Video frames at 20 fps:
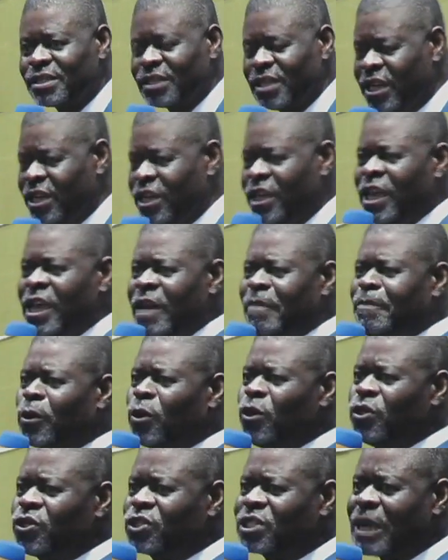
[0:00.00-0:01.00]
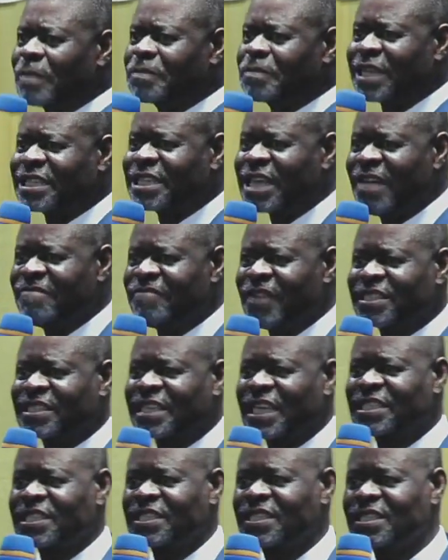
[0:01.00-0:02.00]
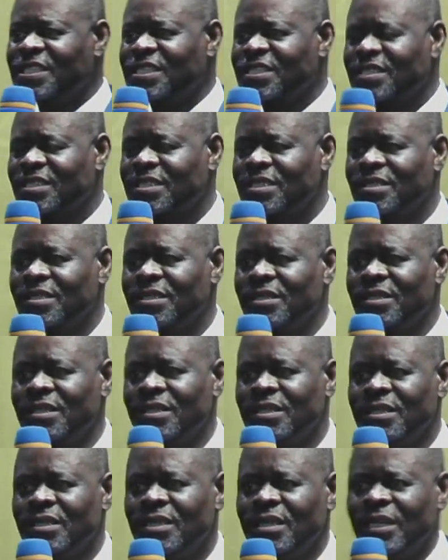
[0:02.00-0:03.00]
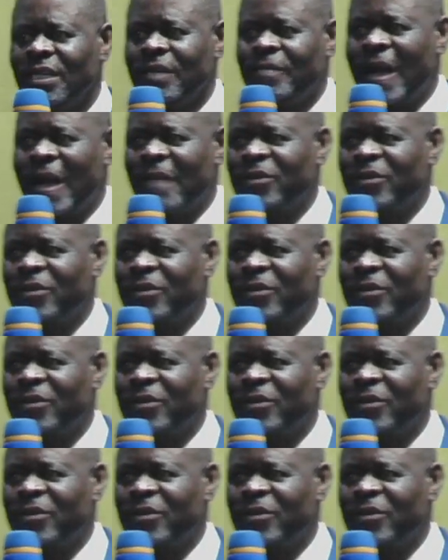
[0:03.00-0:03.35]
In Hebrews chapter 10, verse 36, the Bible